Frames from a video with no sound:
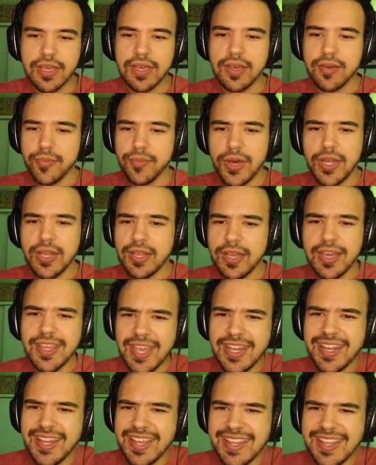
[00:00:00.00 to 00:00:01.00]
But
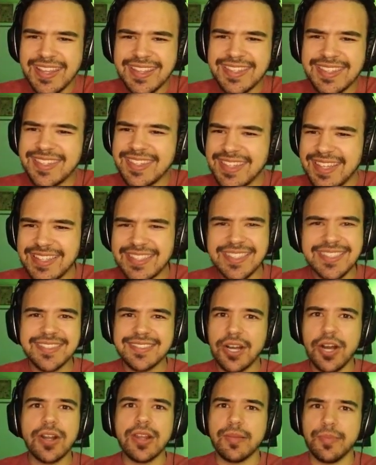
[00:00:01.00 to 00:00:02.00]
again, it's a
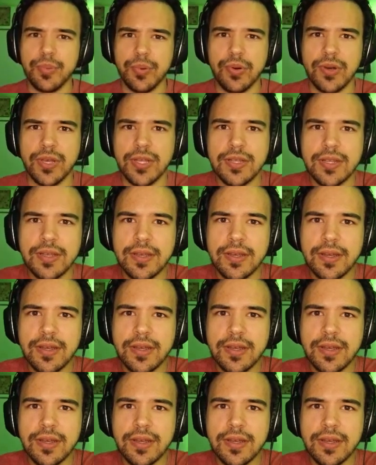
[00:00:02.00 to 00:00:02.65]
starting point.